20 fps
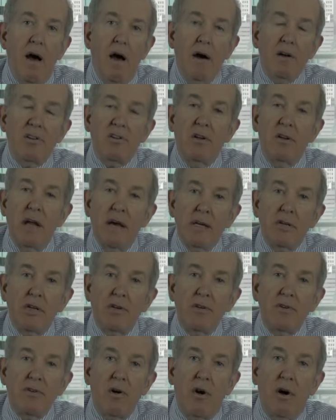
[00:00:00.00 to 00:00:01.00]
Our
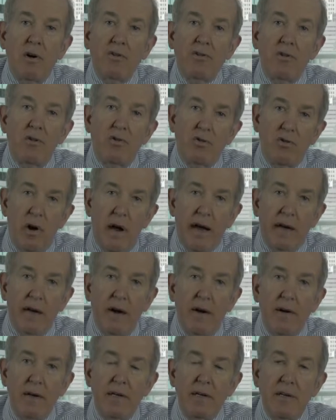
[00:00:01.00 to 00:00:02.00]
selections also track
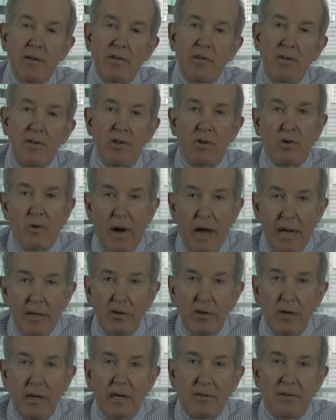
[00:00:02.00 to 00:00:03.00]
our industry's
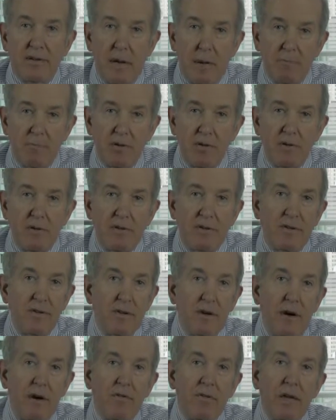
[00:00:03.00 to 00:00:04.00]
gradual
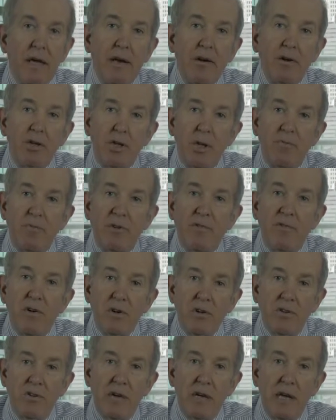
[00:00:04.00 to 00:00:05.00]
acceptance of leadership
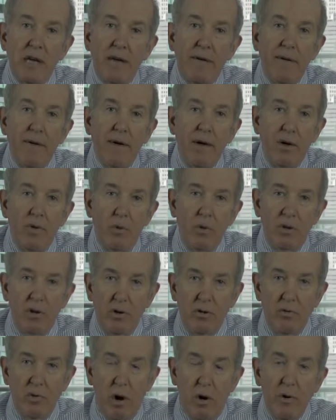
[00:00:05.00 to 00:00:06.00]
diversity, with
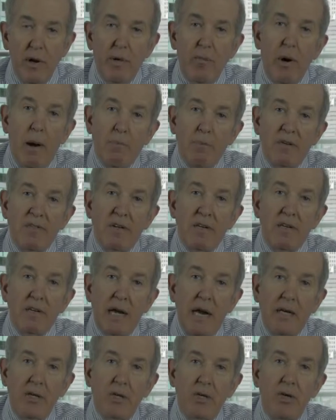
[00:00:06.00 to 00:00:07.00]
the growing
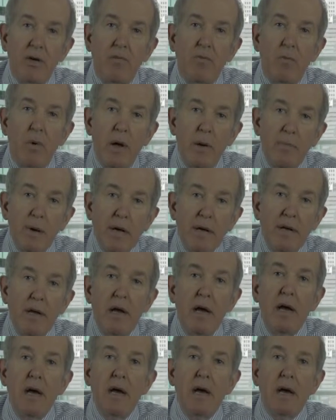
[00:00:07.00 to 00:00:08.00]
representation of women
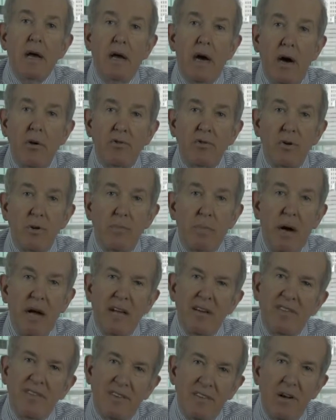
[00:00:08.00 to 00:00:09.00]
countered
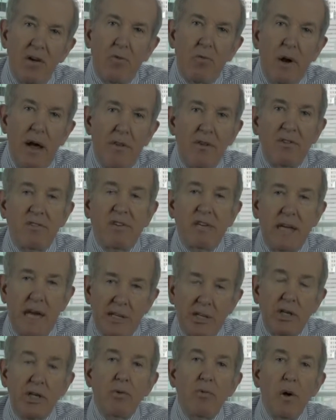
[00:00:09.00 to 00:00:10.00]
by a still rather
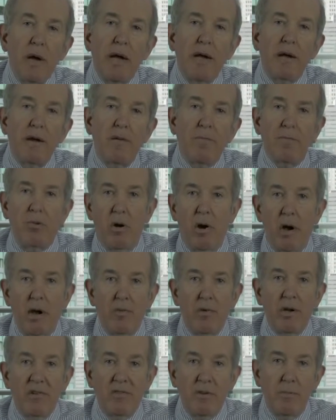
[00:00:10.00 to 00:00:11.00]
sketchy rate of
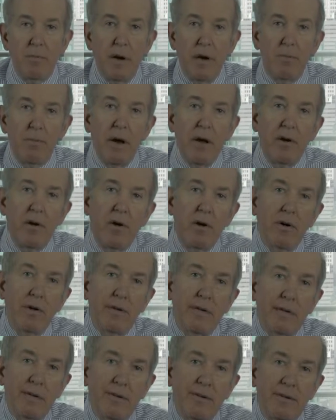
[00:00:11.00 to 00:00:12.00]
progress among
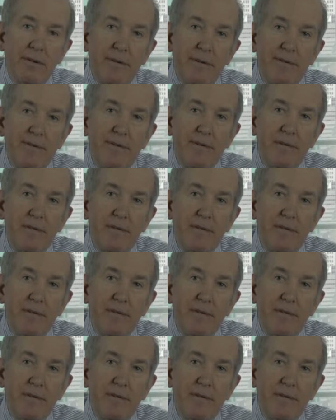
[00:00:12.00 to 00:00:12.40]
minorities.